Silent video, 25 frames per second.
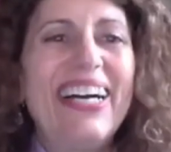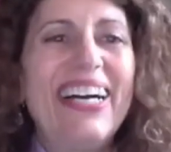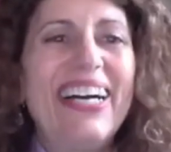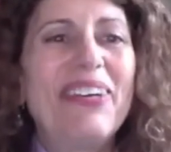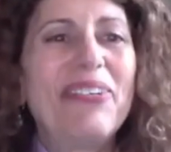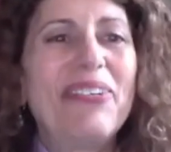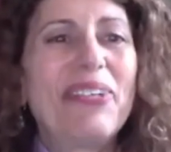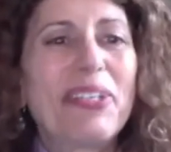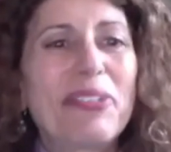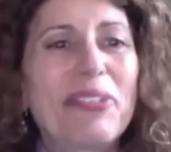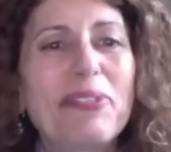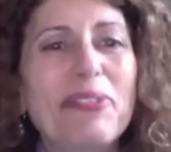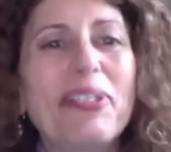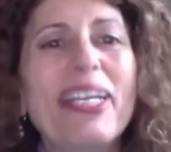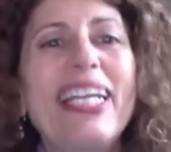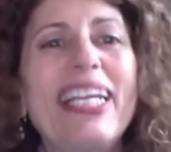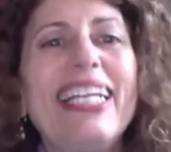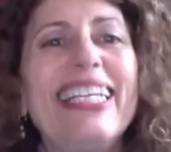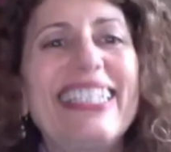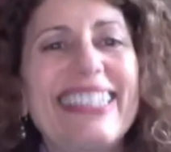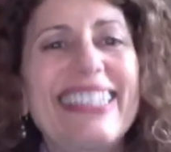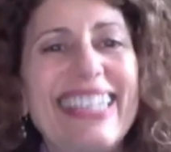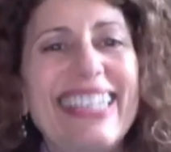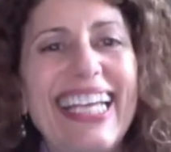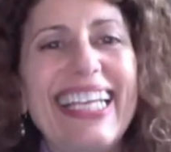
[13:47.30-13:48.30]
we're
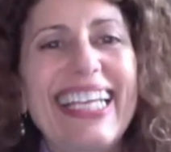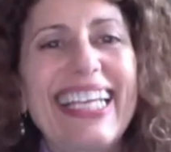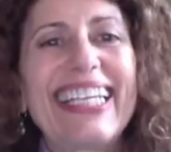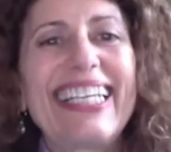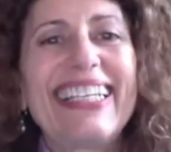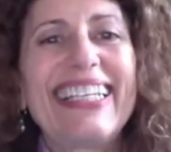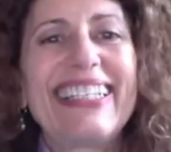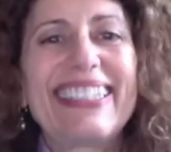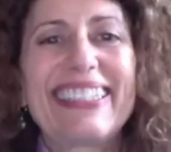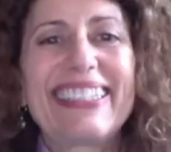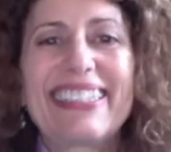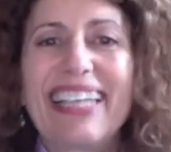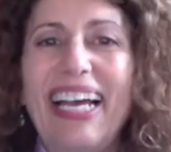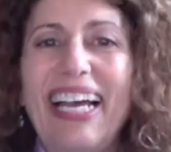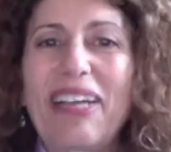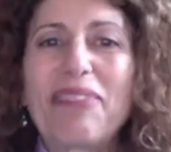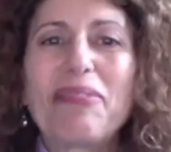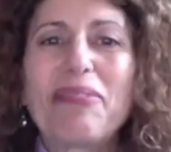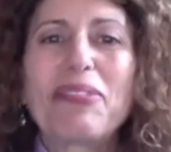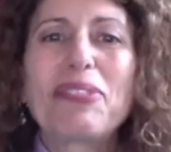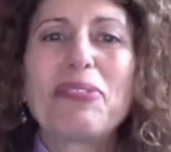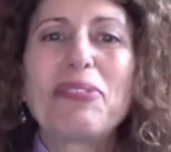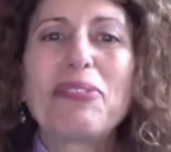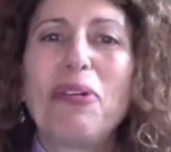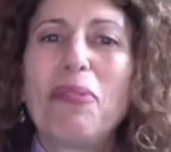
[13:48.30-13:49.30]
really taking the time
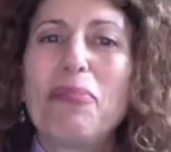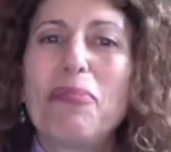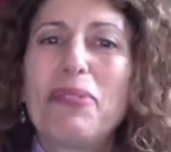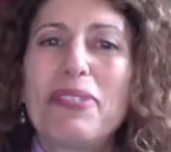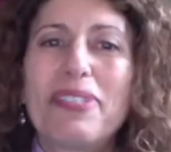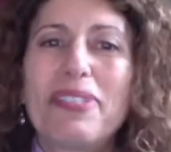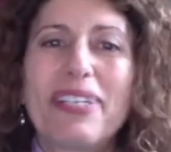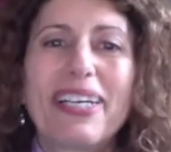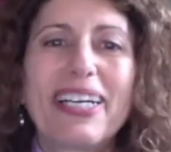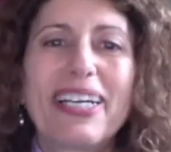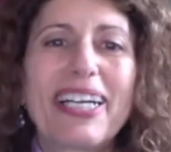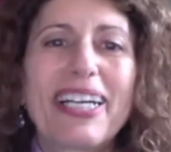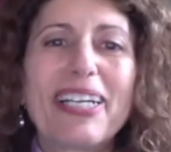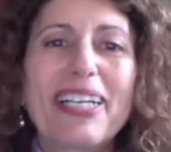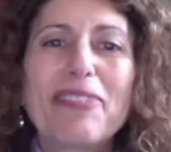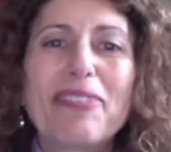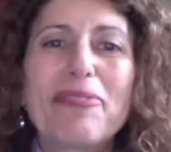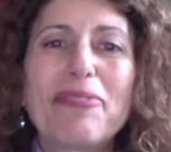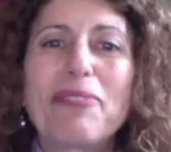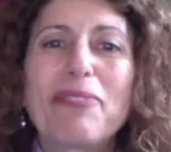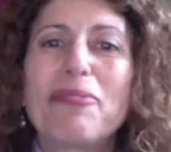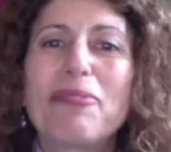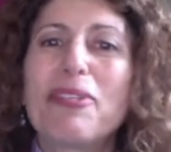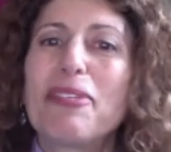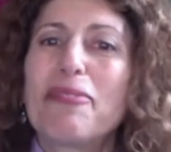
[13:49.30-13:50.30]
to observe
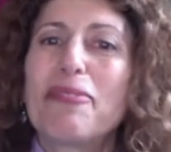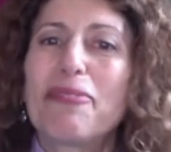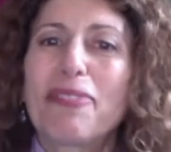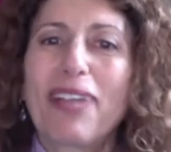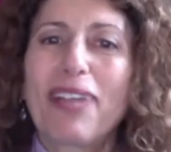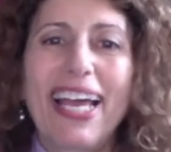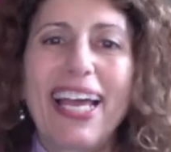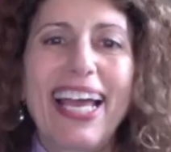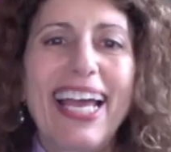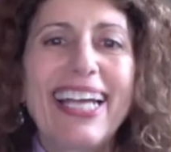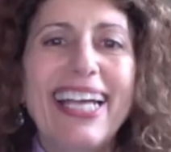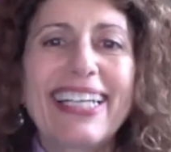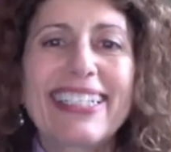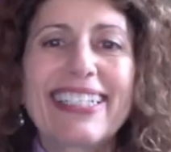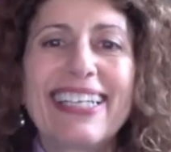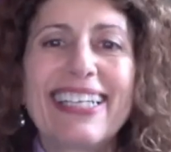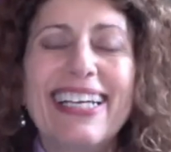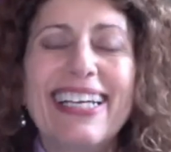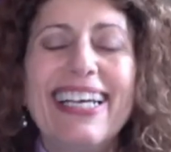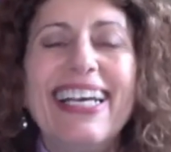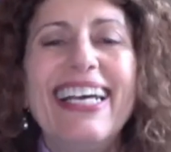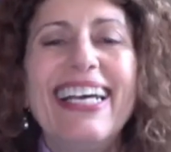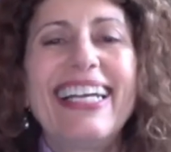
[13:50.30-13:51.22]
and reflect.